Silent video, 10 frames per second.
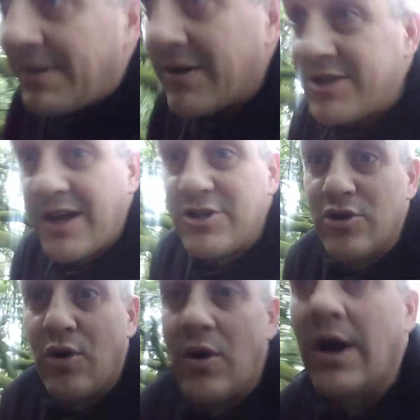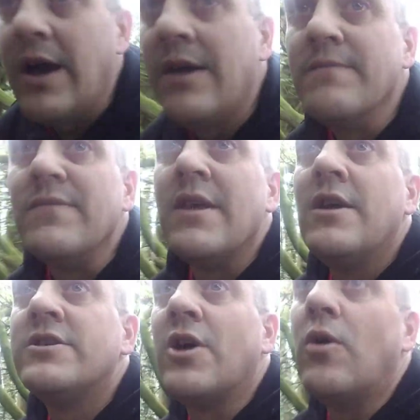Be honest with you, I don't know.
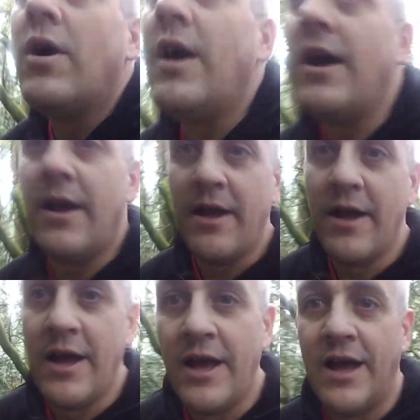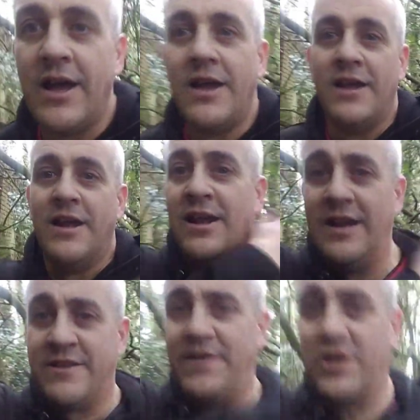So
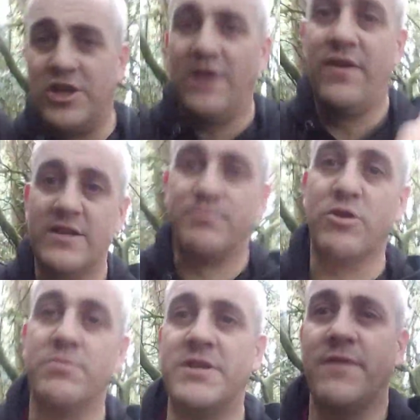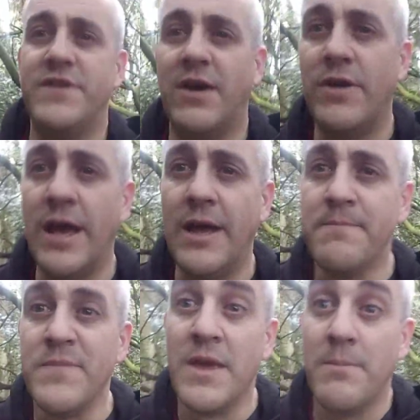let's finish off. Let's brush myself down.
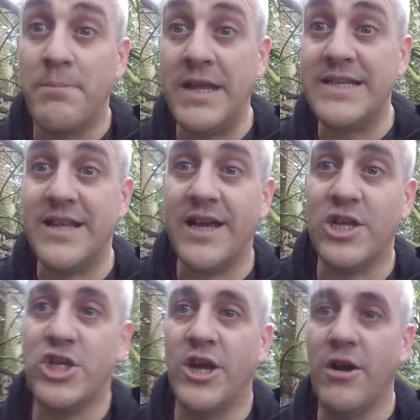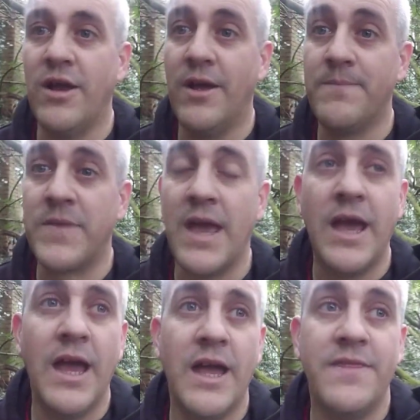Please like and share.
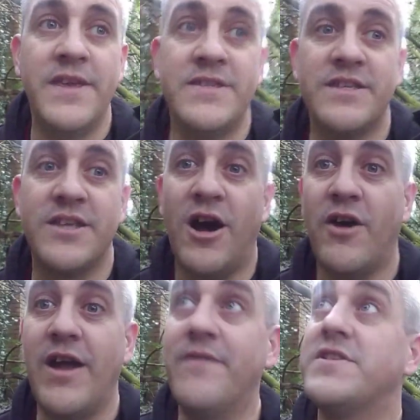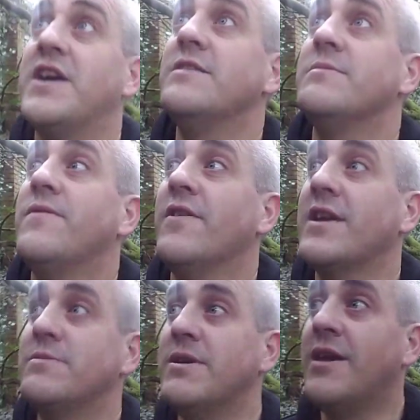This is our advertisement for
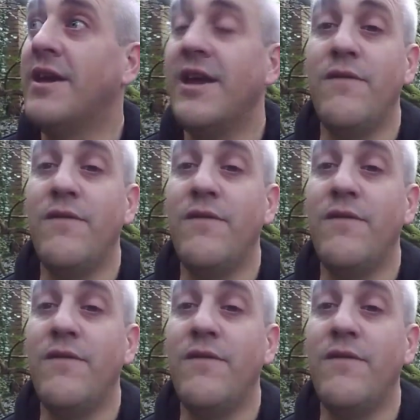next week.